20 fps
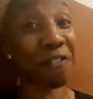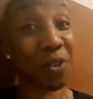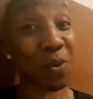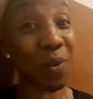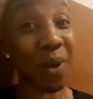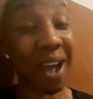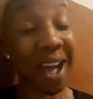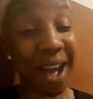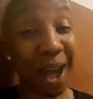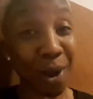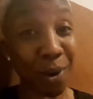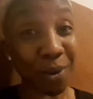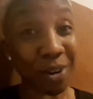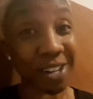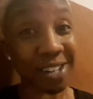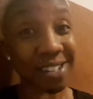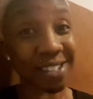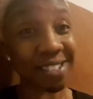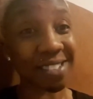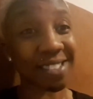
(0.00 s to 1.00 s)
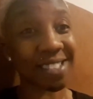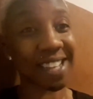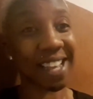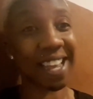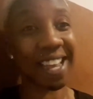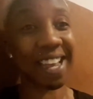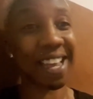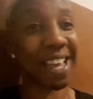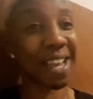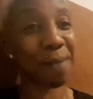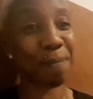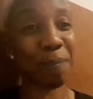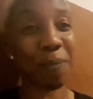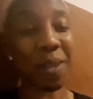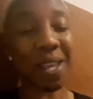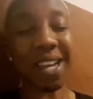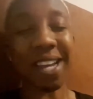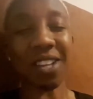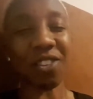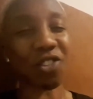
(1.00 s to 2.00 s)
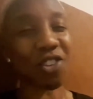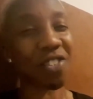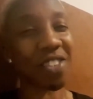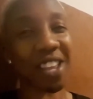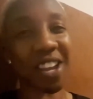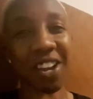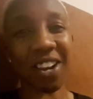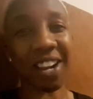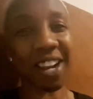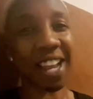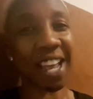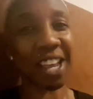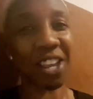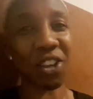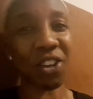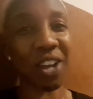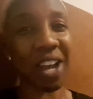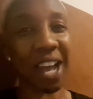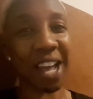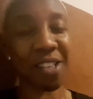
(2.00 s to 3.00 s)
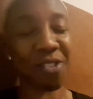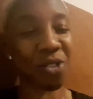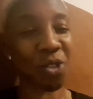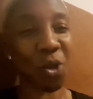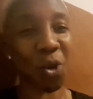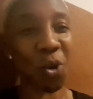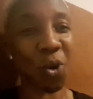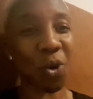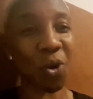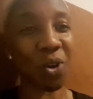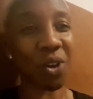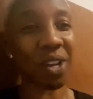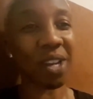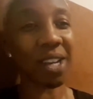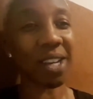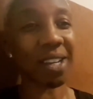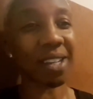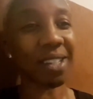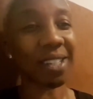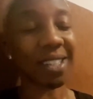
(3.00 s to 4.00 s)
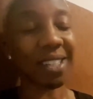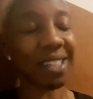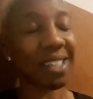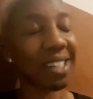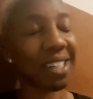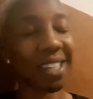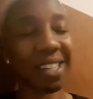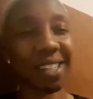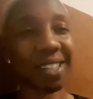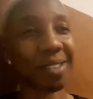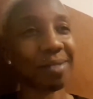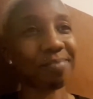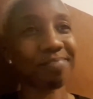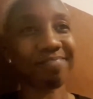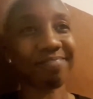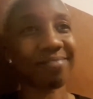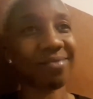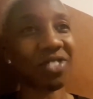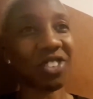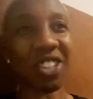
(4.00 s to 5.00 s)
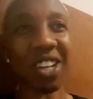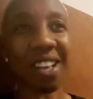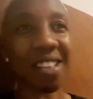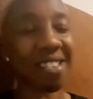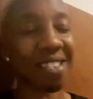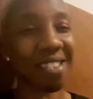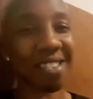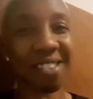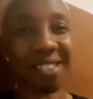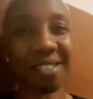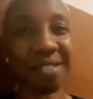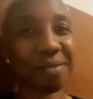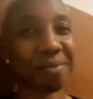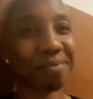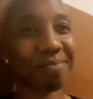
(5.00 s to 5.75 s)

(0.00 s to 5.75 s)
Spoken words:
few hours. And just here to let you guys know, just